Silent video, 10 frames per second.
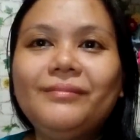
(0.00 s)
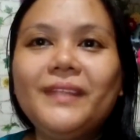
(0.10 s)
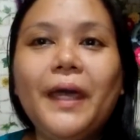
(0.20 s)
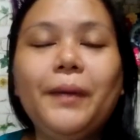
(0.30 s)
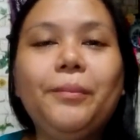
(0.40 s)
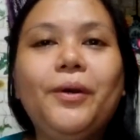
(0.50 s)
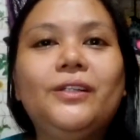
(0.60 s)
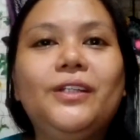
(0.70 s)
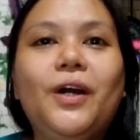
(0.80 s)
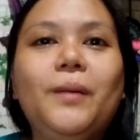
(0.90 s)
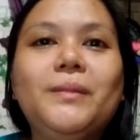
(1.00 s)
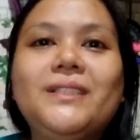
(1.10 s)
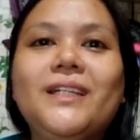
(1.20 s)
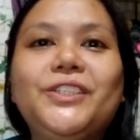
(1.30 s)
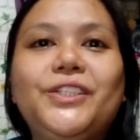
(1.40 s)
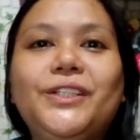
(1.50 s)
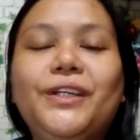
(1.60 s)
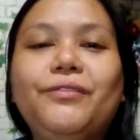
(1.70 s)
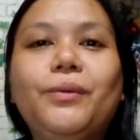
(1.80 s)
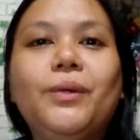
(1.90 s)
type on the comment section
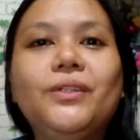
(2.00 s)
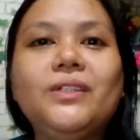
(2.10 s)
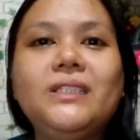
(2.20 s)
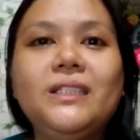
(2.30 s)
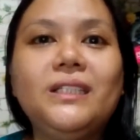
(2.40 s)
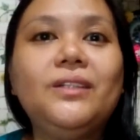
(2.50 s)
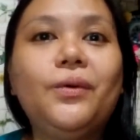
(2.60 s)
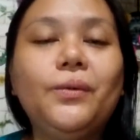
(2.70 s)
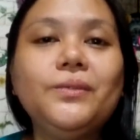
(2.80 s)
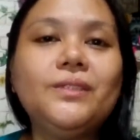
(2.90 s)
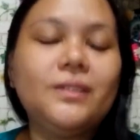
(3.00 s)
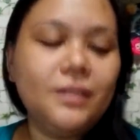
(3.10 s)
if you want to see those.